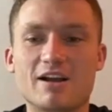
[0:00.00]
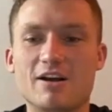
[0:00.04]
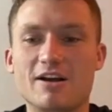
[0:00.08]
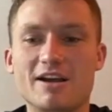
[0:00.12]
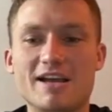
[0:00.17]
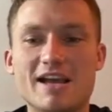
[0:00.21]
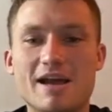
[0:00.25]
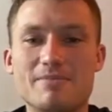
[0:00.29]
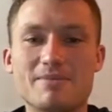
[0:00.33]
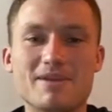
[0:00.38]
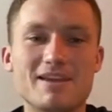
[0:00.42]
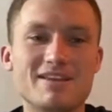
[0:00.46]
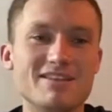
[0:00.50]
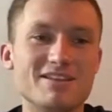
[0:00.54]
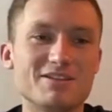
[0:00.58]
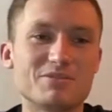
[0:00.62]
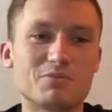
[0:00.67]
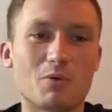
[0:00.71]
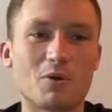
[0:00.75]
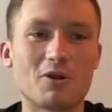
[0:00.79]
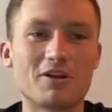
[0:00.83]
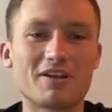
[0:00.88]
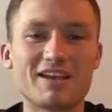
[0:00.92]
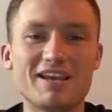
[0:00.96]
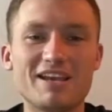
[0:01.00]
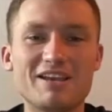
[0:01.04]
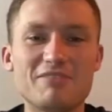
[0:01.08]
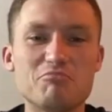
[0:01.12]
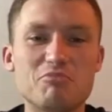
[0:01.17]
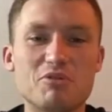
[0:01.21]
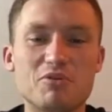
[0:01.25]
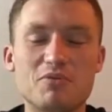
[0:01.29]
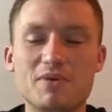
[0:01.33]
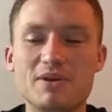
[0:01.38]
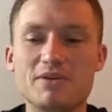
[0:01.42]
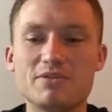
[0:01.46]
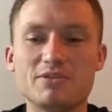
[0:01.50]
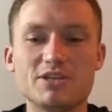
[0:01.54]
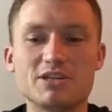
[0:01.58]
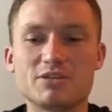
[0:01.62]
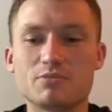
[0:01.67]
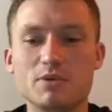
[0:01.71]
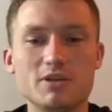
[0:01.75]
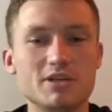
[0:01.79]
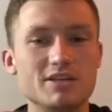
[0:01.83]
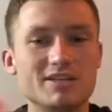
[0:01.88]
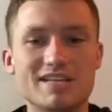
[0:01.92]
oh yeah, I'm getting this work in, but we just